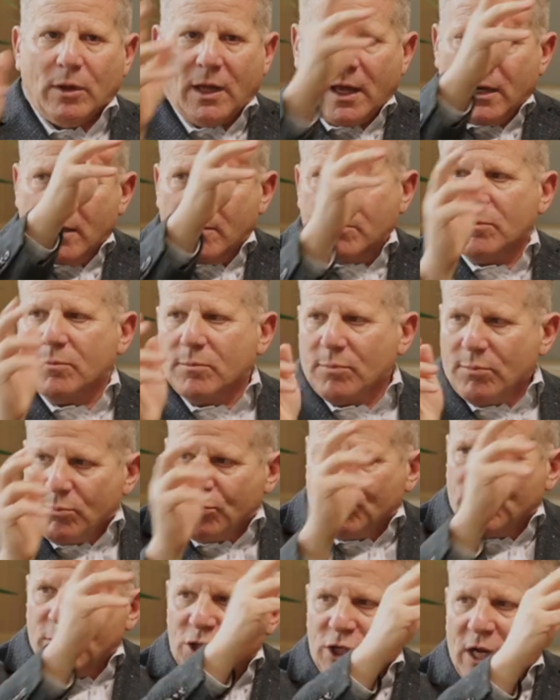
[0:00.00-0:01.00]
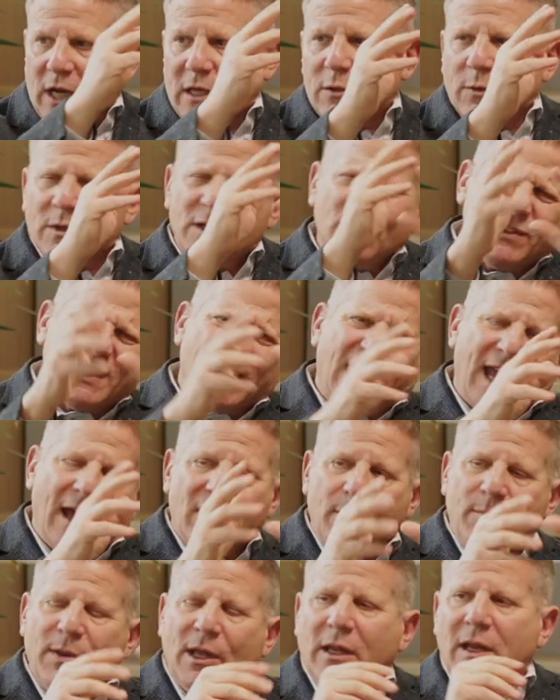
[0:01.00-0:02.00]
kind of project to it. So it's
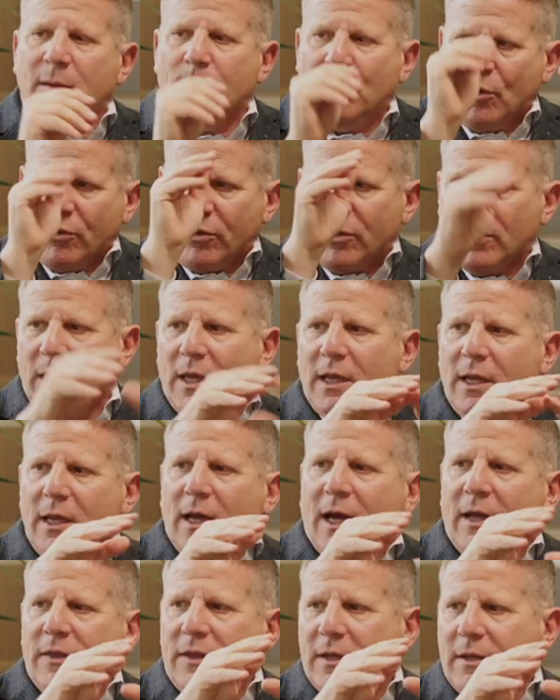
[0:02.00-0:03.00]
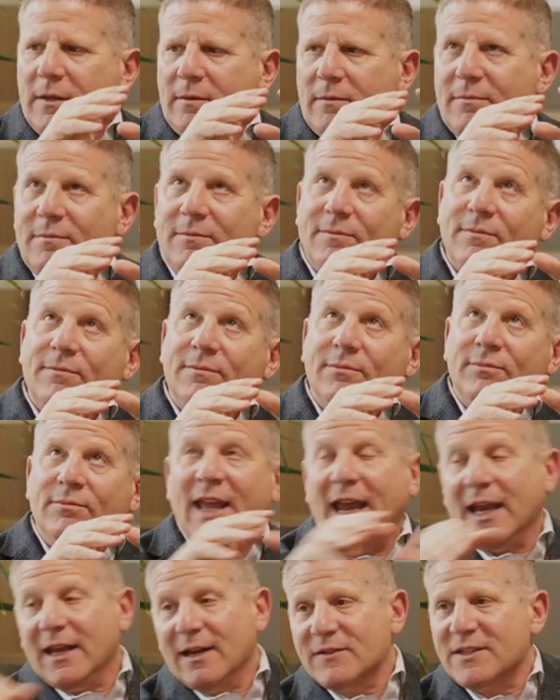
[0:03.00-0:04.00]
accountability both on the
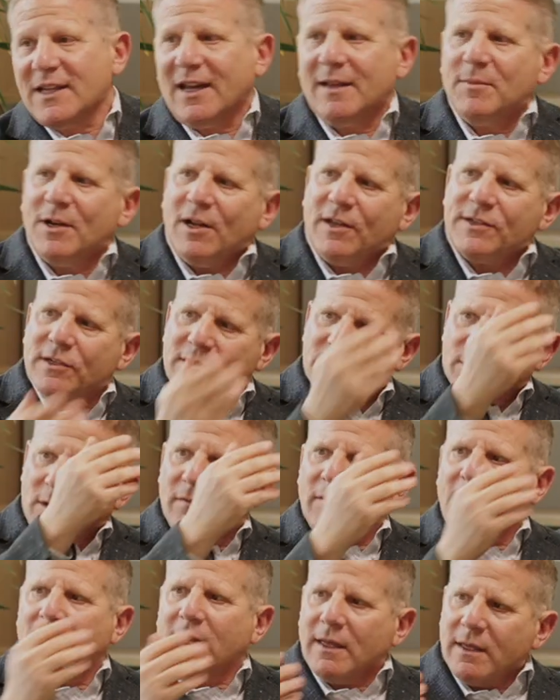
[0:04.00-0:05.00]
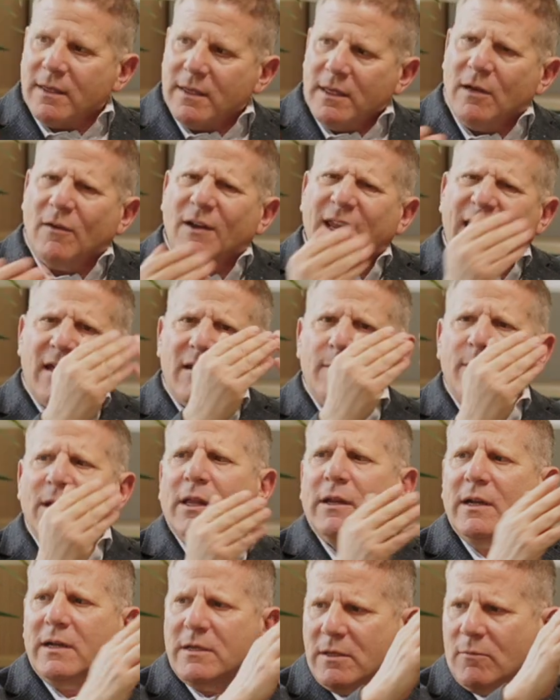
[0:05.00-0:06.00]
negative side, but also sort of like
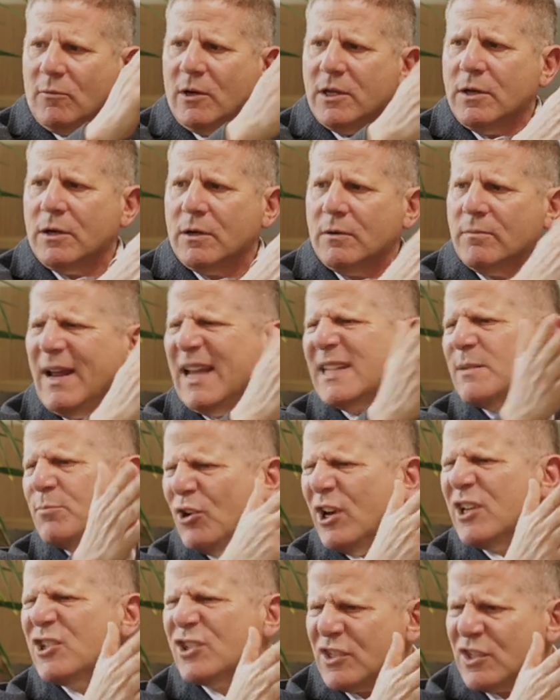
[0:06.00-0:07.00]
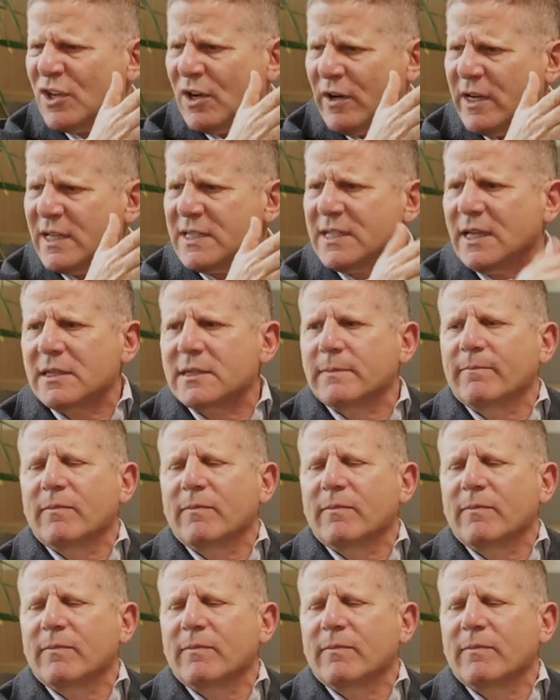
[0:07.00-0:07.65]
accountability to what your aspirations are in a sense.